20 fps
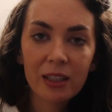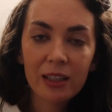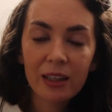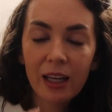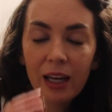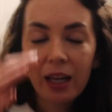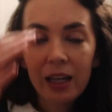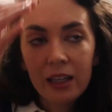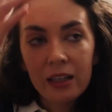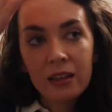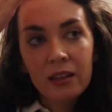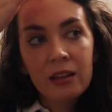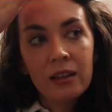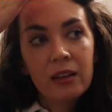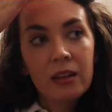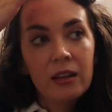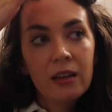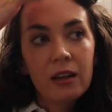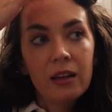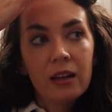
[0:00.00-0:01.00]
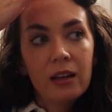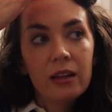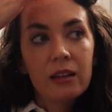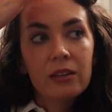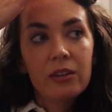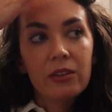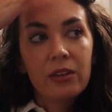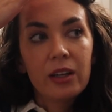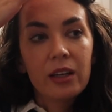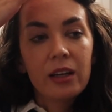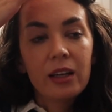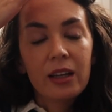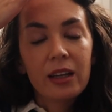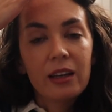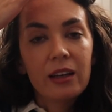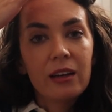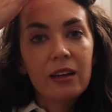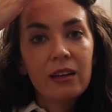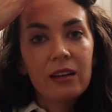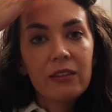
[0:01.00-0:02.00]
like that. So then I
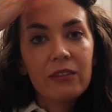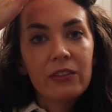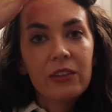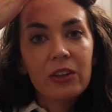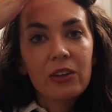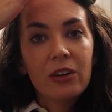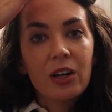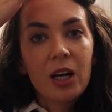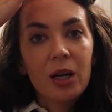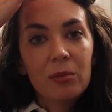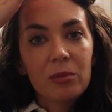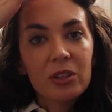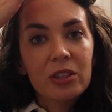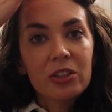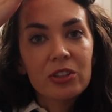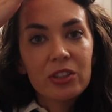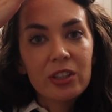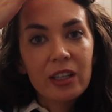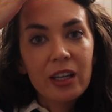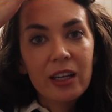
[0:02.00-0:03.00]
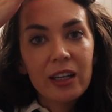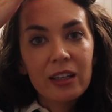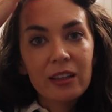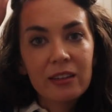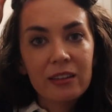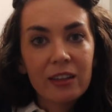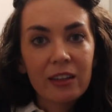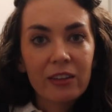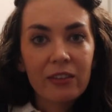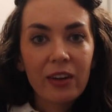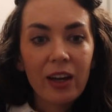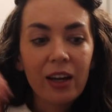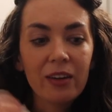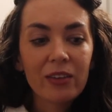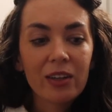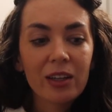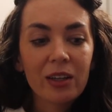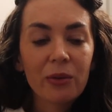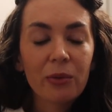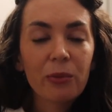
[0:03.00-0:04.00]
can feel accomplished today. Instead of
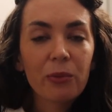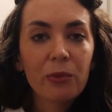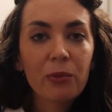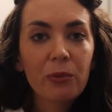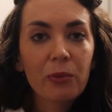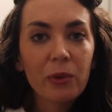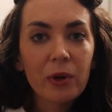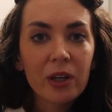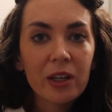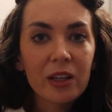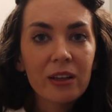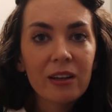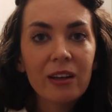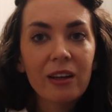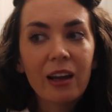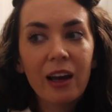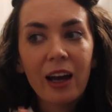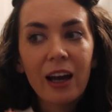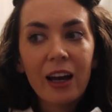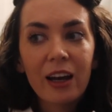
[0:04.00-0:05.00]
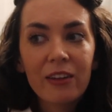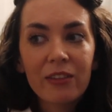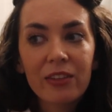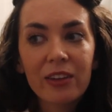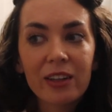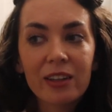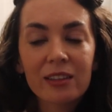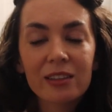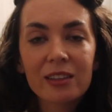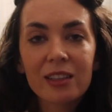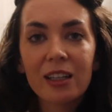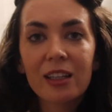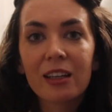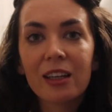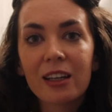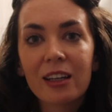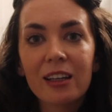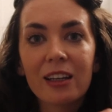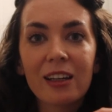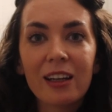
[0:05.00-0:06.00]
having 1.5 things done,
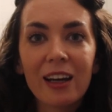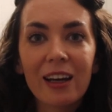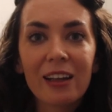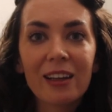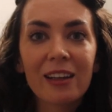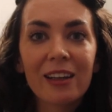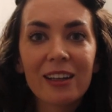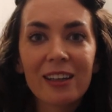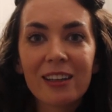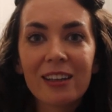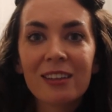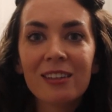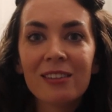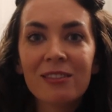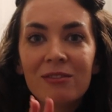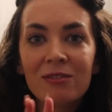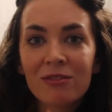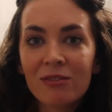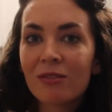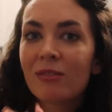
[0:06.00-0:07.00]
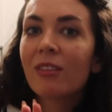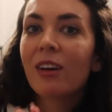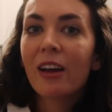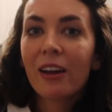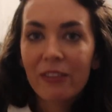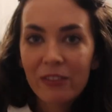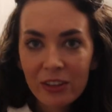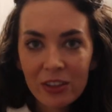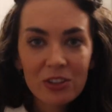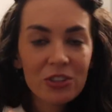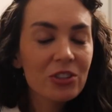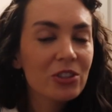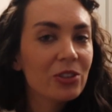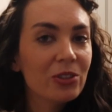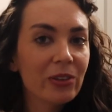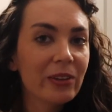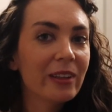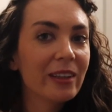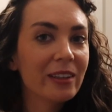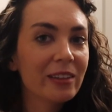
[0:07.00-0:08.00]
I can get like, finish
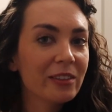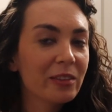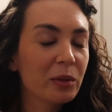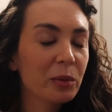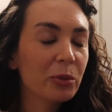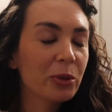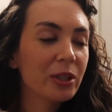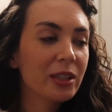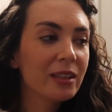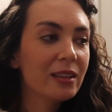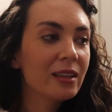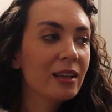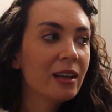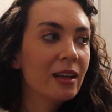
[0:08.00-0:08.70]
2 things for the print.